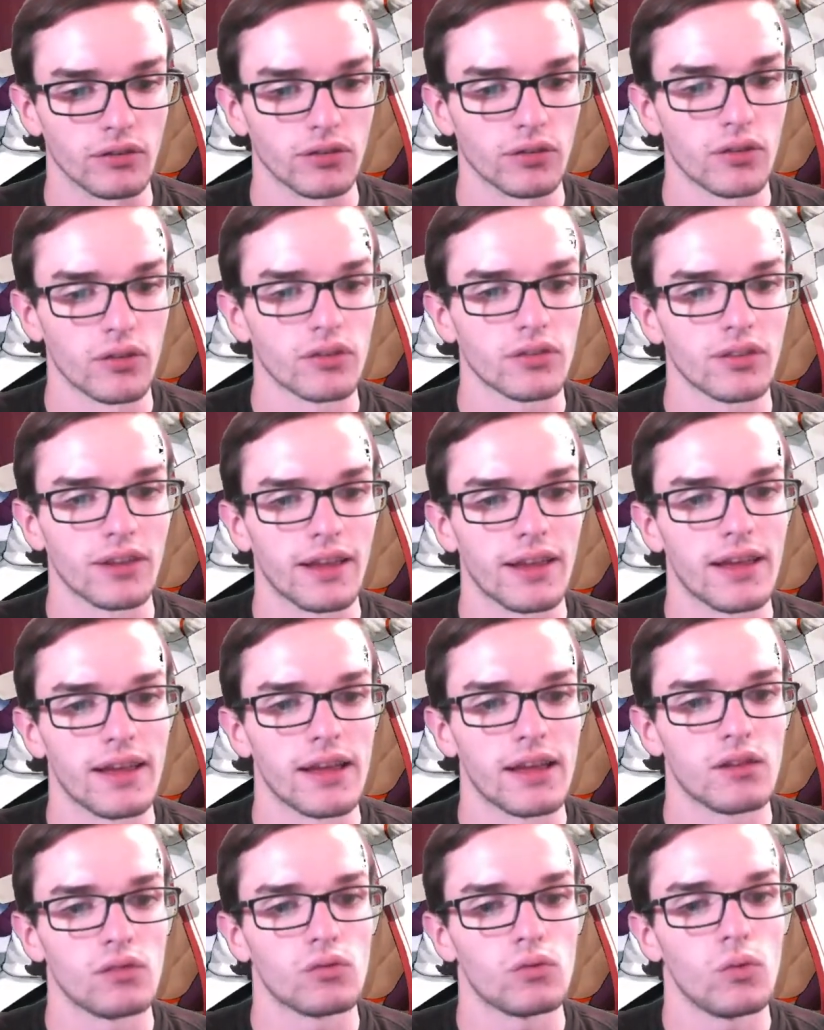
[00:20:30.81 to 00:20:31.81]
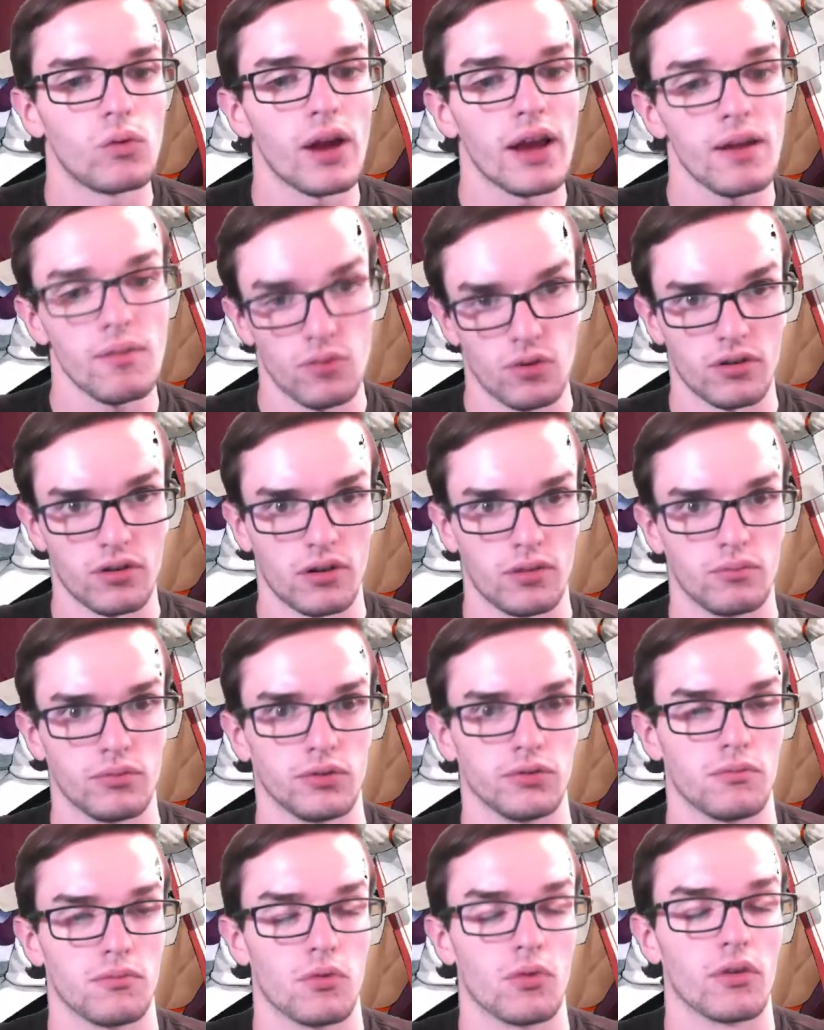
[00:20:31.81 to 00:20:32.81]
So there's way more
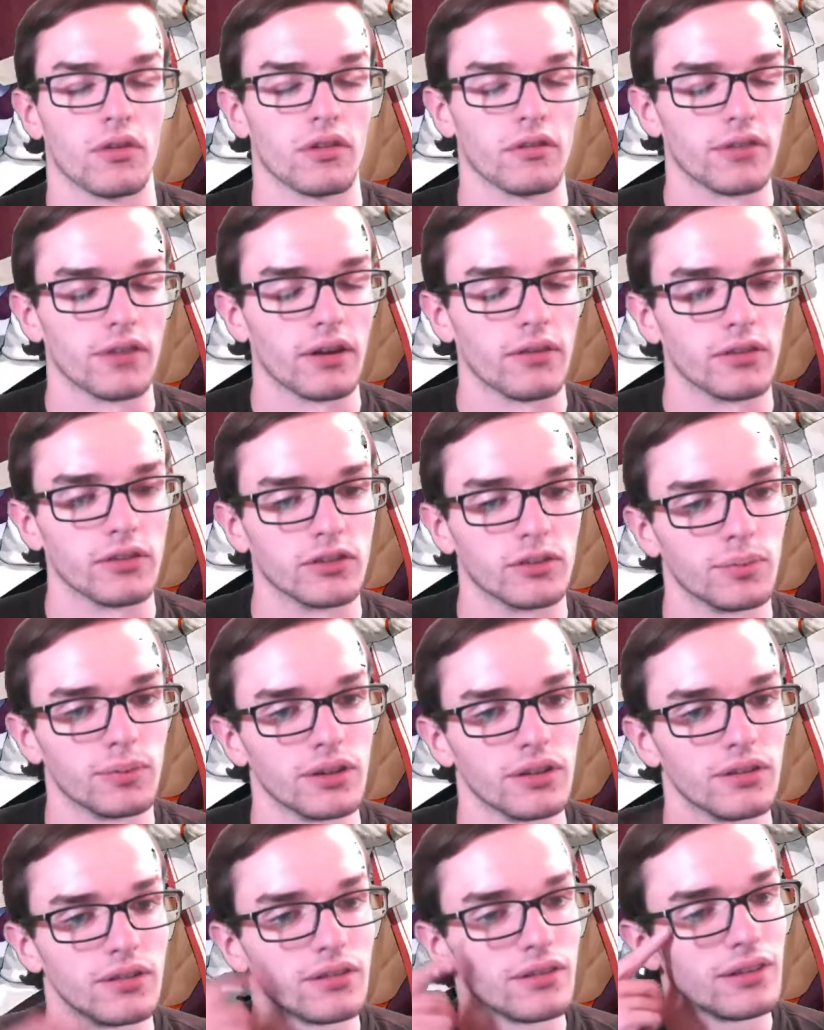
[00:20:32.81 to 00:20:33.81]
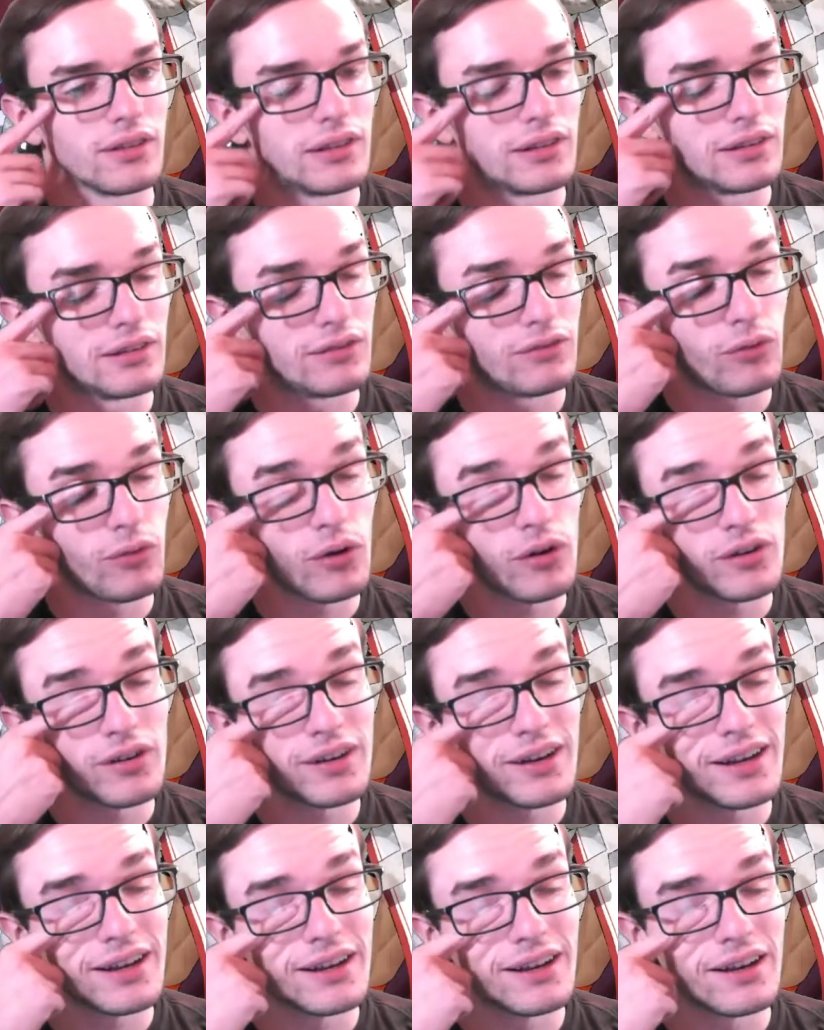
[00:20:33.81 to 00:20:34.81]
numbers more than 500, but
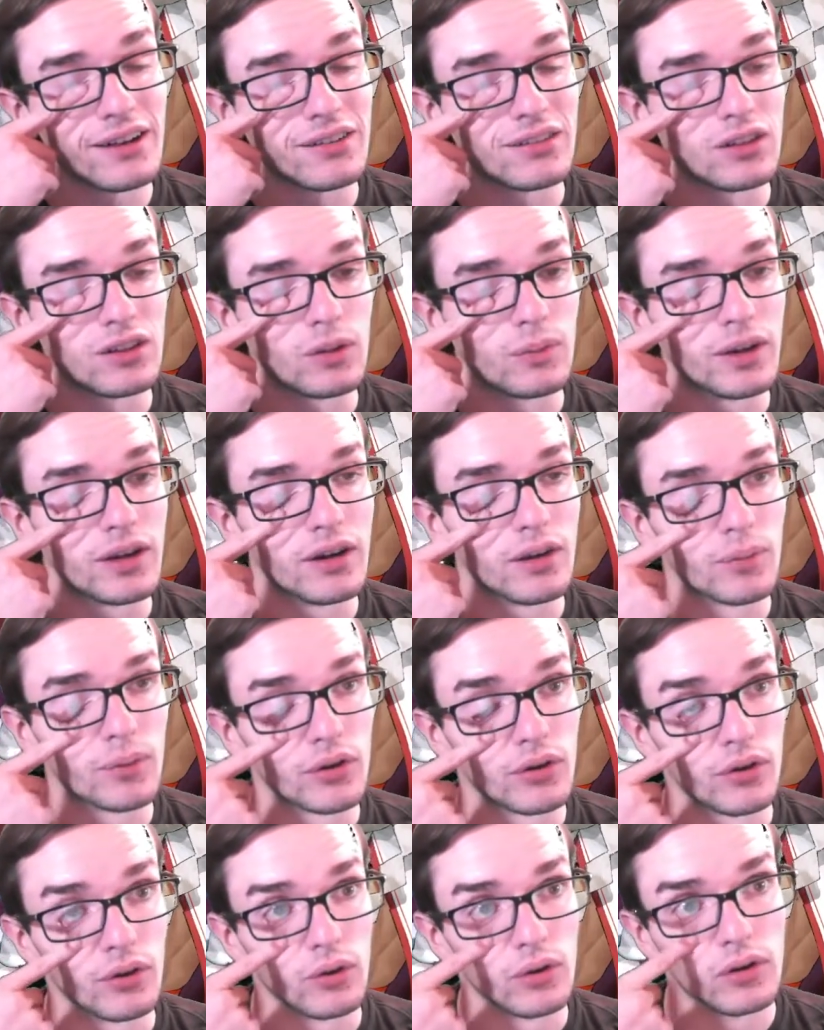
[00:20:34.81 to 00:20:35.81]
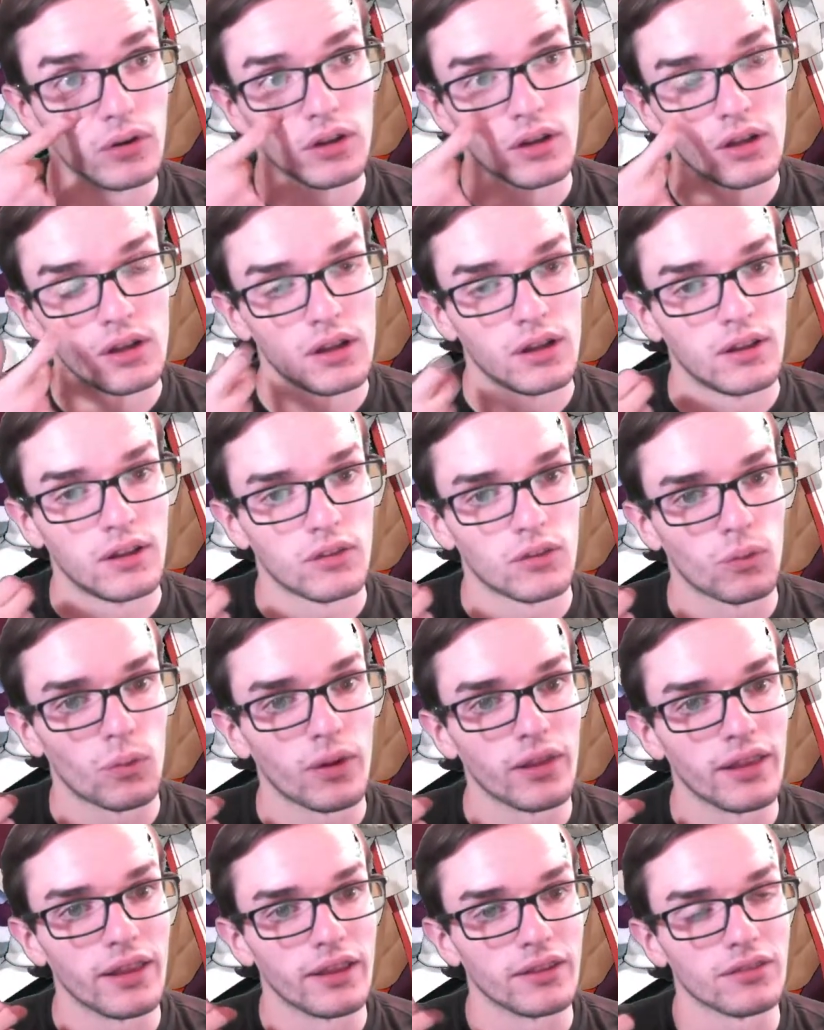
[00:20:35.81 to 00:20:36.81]
499 is still a big number too. It's
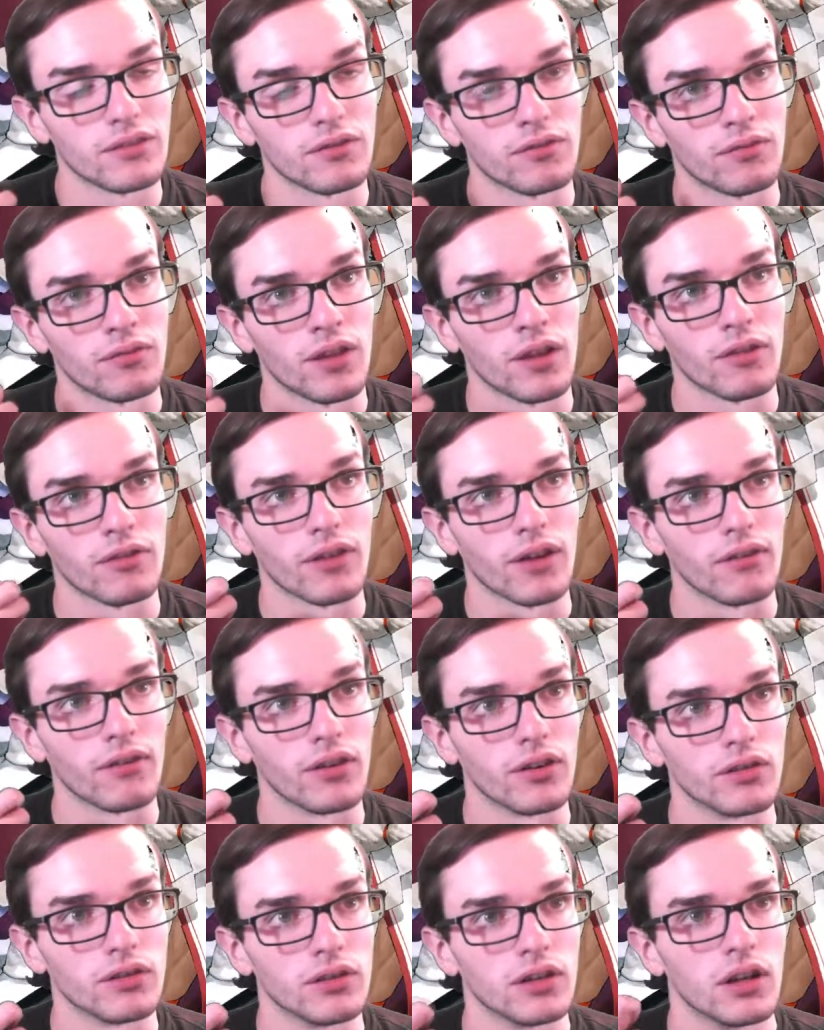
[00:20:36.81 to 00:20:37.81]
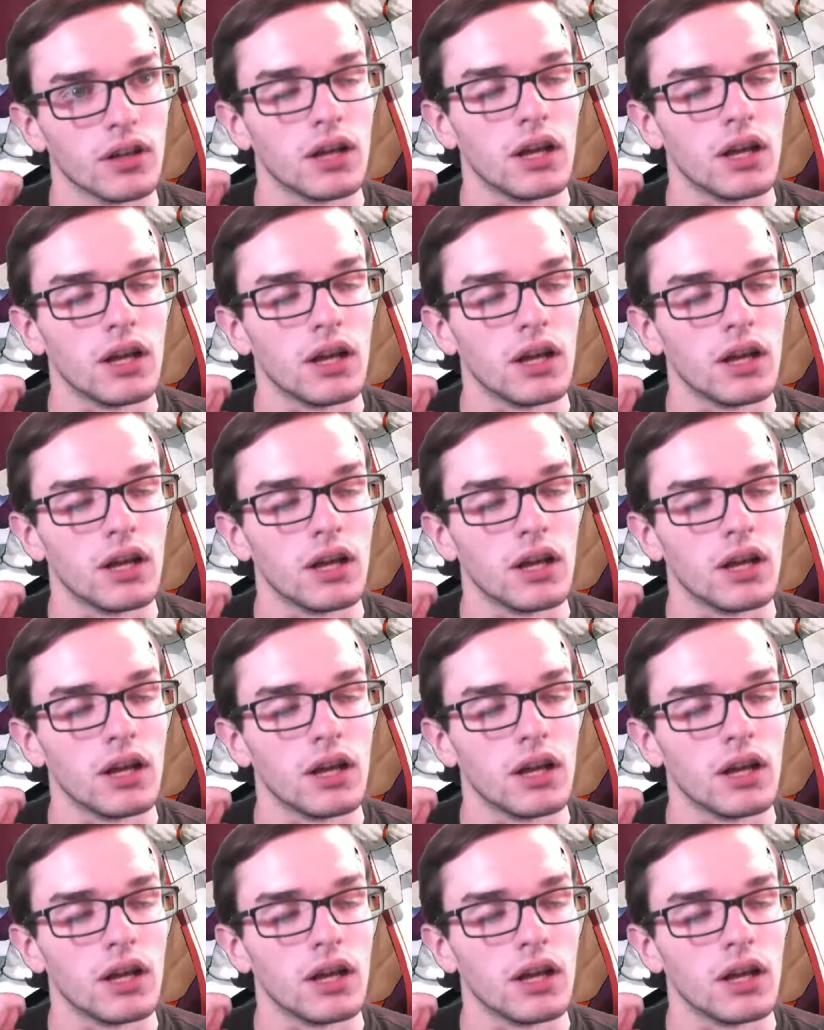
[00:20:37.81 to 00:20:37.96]
one less than 500.